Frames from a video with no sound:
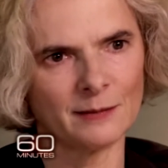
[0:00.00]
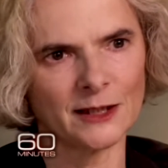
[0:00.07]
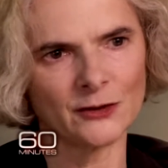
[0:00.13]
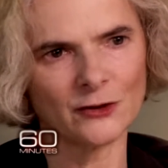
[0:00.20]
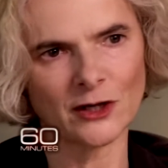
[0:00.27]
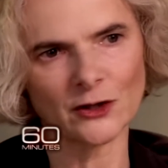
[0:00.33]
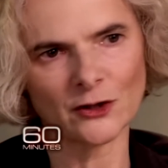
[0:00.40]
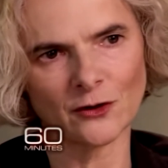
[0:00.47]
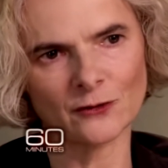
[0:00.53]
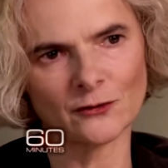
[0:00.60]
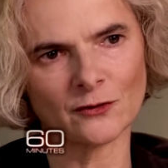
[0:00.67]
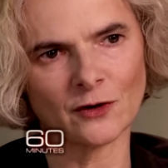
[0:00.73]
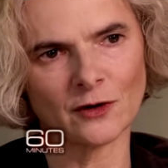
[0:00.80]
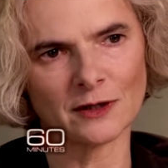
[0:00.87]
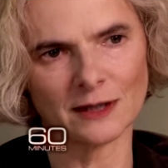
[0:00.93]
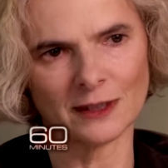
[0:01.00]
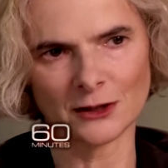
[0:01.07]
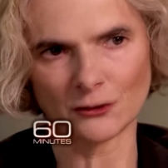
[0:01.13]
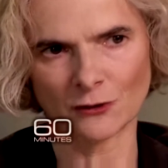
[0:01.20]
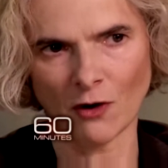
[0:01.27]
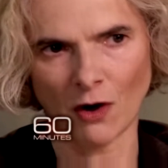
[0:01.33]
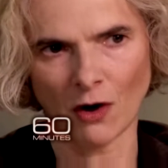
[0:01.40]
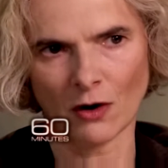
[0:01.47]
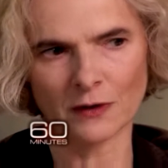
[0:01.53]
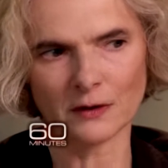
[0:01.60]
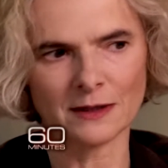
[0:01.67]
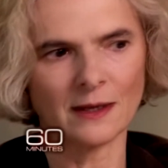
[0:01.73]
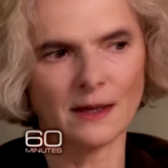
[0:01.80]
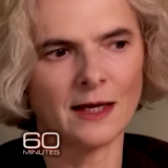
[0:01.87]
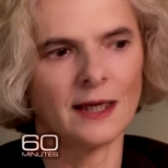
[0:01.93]
administration of these
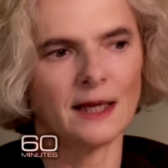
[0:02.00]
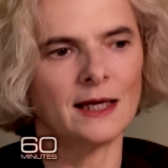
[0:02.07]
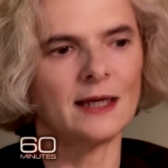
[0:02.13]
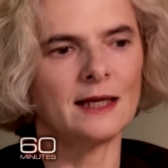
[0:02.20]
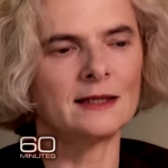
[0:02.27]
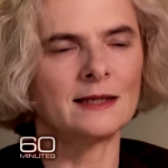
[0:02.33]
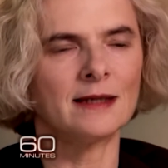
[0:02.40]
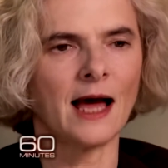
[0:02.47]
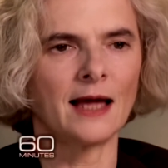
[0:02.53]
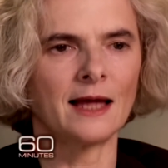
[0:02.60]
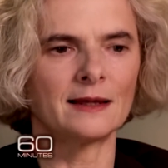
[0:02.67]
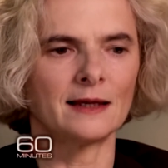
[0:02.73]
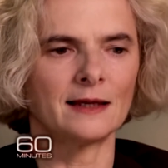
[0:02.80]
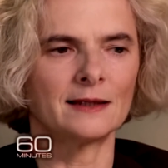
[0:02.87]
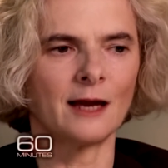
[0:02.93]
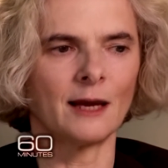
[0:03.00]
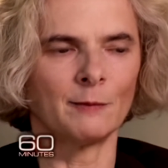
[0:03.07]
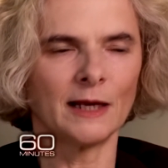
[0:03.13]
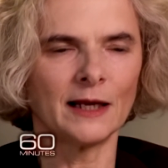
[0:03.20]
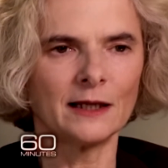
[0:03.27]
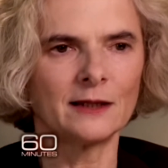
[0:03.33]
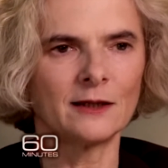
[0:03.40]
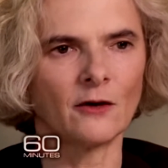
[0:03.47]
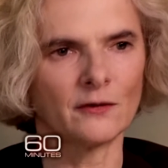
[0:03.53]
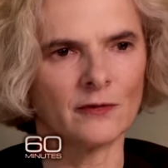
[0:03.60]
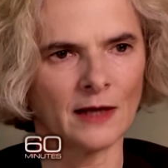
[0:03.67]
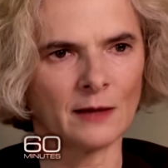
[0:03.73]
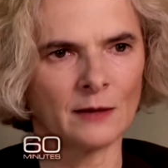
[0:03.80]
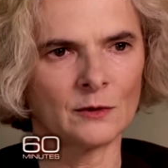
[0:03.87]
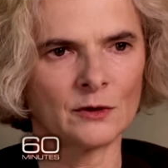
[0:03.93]
drugs is that the ability
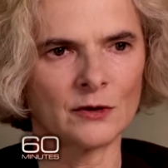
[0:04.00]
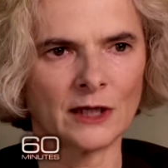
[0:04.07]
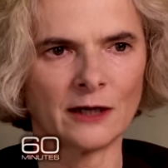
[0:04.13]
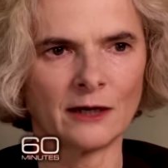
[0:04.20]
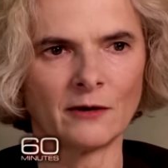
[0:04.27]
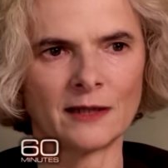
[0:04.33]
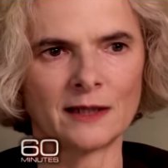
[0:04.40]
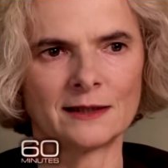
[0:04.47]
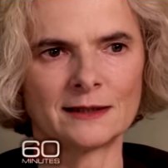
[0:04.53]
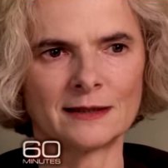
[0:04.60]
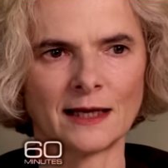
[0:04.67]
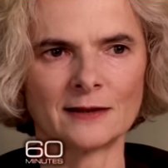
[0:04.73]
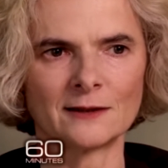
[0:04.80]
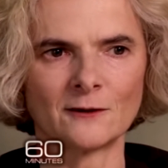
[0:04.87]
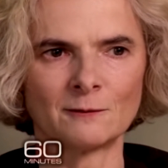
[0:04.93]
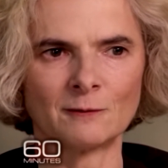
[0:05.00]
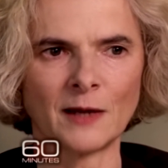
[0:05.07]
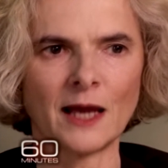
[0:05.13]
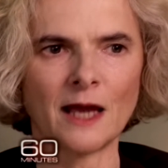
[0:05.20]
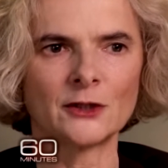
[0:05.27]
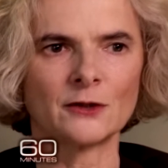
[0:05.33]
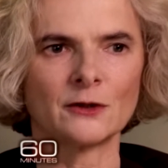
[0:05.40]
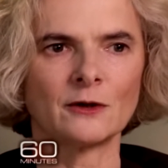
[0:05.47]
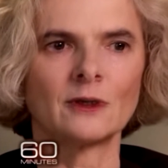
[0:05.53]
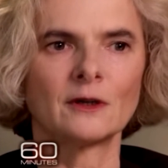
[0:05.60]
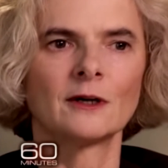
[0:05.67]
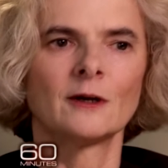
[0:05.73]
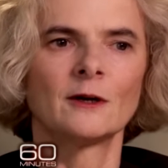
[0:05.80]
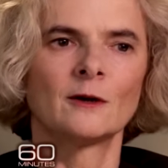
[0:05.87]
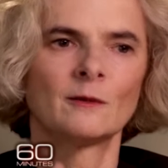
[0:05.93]
of them to generate this sense of
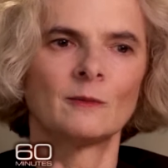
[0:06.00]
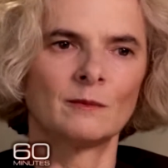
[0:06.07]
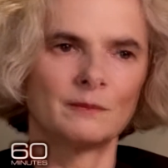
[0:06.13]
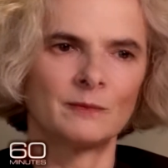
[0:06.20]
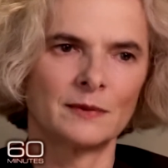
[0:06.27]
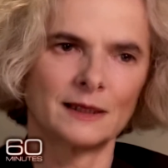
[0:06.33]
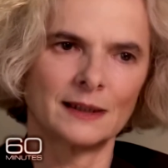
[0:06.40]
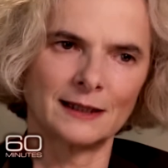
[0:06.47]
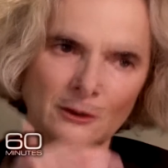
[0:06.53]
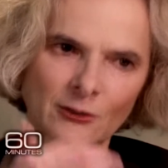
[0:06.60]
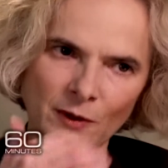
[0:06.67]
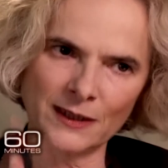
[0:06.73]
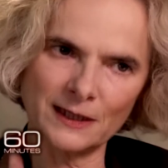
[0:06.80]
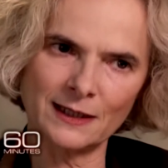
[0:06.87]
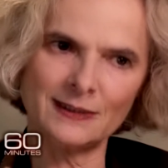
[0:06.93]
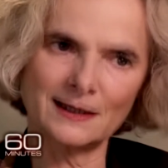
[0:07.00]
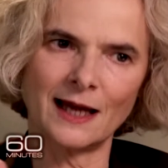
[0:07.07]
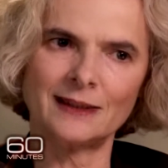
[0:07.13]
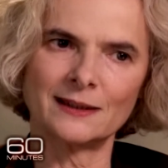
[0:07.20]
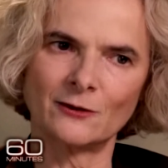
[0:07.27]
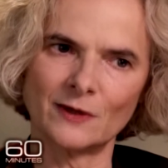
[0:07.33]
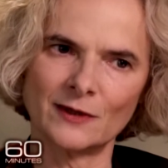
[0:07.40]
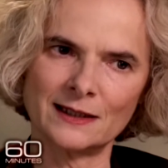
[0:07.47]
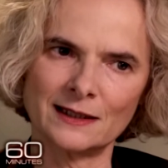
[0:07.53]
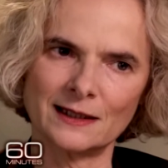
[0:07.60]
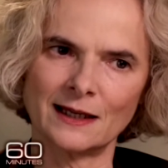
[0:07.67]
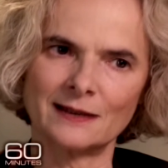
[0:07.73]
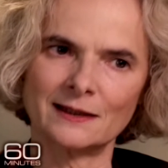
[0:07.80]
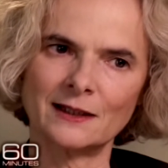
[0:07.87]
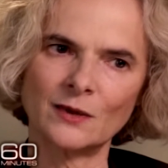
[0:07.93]
pleasure decreases and
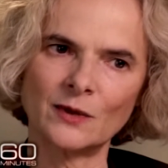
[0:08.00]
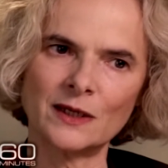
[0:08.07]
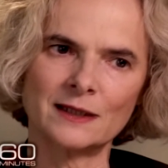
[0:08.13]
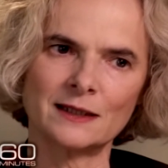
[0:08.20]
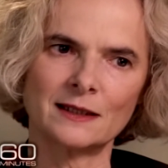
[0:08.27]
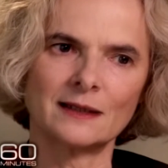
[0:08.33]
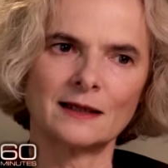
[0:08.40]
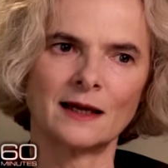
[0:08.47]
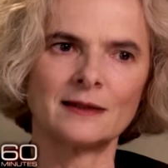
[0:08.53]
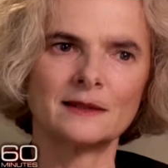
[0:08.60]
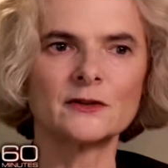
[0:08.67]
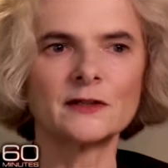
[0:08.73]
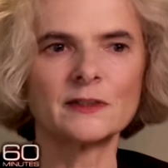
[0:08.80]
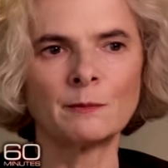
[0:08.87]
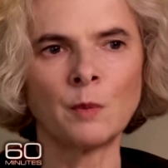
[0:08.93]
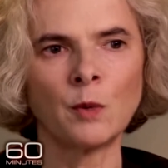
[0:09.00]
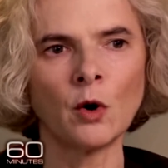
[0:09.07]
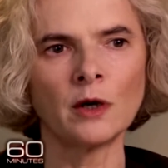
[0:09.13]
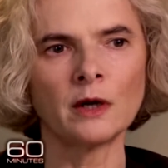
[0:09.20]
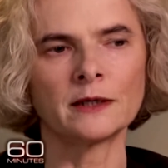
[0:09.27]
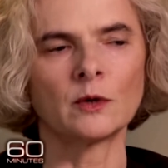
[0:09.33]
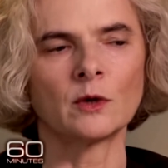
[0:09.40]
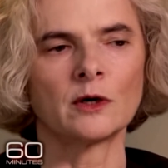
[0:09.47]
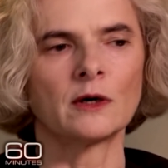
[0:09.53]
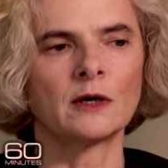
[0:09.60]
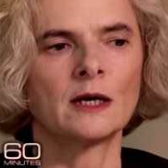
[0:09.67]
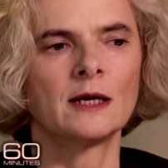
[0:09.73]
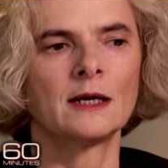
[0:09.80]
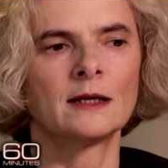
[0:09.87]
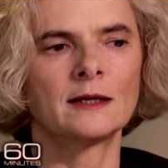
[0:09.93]
decreases and decreases. And there's a point
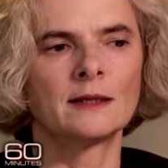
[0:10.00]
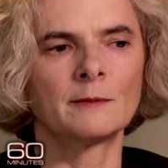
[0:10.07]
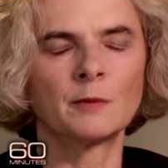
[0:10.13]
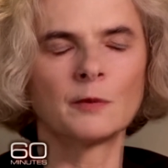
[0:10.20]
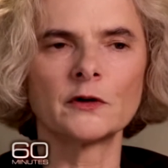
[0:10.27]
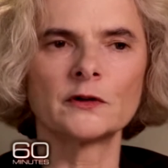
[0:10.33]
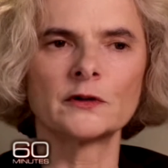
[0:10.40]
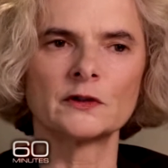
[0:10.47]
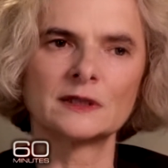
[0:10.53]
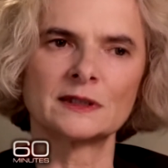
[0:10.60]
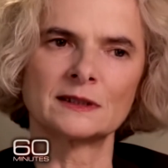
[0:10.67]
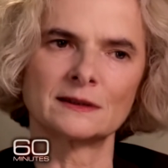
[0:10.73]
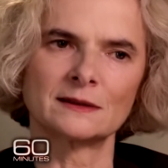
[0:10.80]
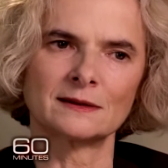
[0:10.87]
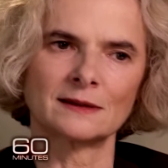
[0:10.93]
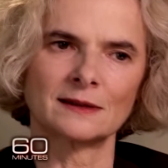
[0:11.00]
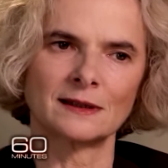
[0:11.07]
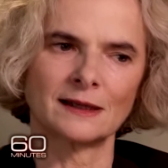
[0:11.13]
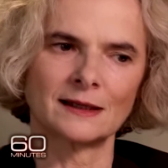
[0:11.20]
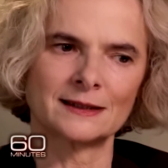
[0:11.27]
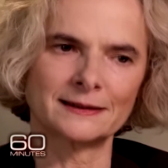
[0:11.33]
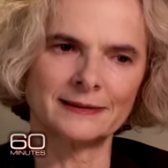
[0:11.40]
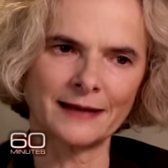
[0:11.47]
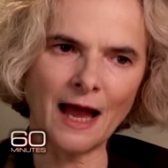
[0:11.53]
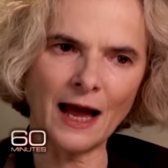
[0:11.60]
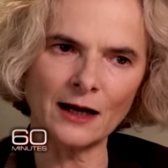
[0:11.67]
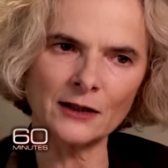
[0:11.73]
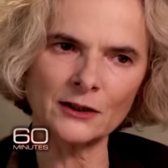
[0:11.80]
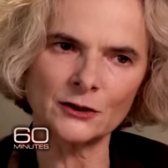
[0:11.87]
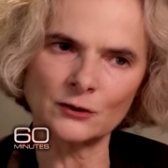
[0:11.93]
where the person
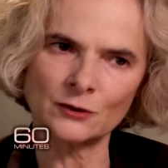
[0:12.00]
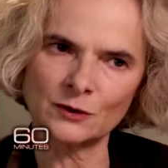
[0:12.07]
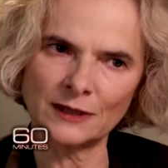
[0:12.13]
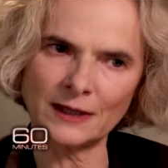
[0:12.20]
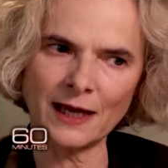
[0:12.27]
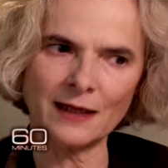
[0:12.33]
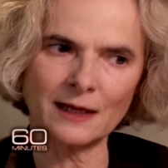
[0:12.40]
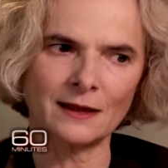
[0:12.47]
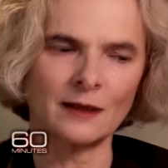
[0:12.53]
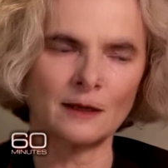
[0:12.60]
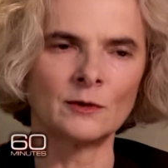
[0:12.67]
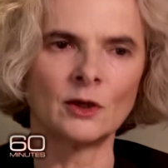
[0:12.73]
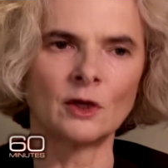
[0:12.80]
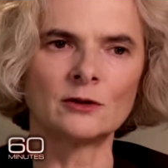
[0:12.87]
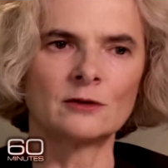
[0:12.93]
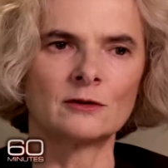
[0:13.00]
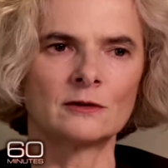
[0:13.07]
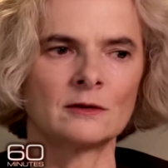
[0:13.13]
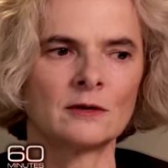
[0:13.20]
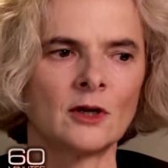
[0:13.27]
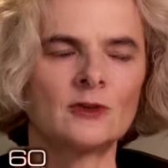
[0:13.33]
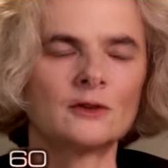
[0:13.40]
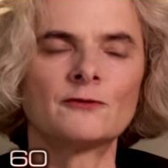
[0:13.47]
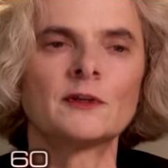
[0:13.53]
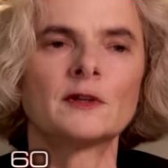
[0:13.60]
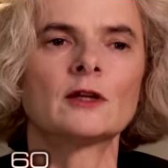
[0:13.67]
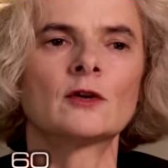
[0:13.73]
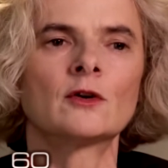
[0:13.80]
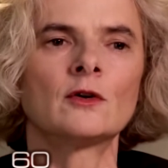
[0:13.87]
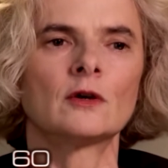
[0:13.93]
starts to take them not to
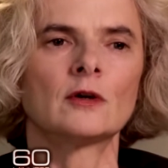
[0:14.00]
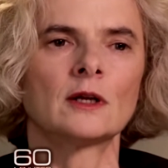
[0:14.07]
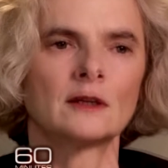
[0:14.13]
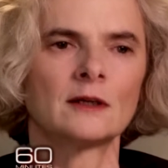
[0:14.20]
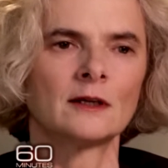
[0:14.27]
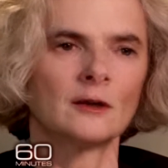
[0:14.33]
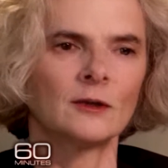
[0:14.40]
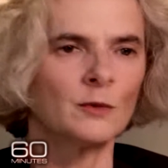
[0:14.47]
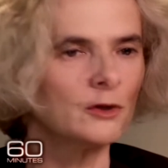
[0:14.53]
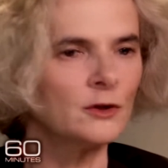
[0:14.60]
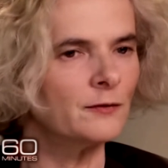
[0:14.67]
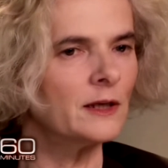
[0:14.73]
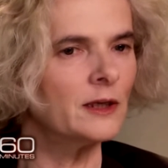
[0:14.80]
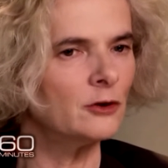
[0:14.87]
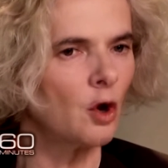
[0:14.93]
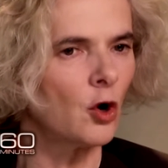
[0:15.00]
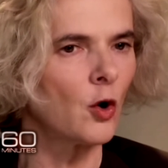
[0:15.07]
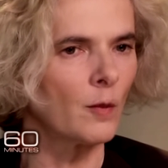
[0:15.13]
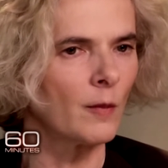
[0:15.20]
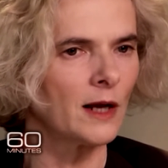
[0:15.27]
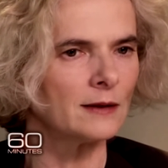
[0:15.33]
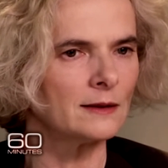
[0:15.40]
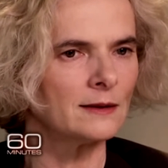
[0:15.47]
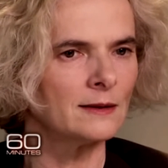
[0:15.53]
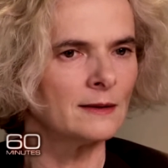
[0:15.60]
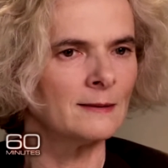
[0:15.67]
feel good, but to feel normal.